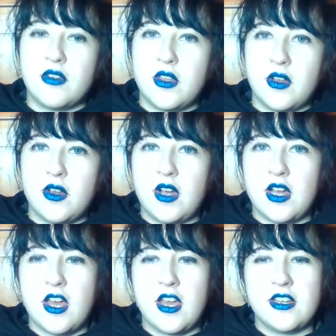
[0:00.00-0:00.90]
Even though
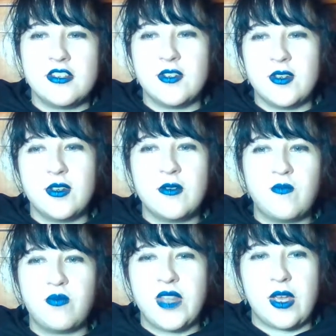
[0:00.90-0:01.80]
I do,
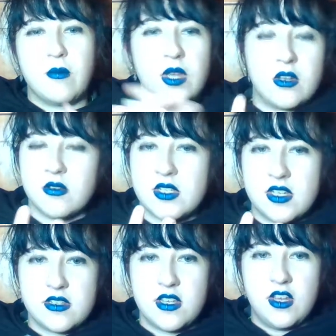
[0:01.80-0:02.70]
like, medical
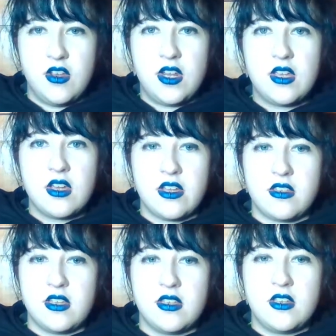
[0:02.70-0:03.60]
science at uni,
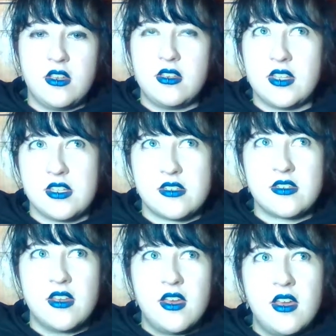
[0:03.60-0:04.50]
I think
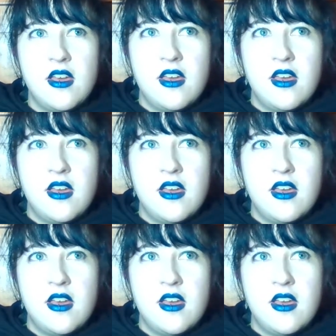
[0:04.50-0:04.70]
there's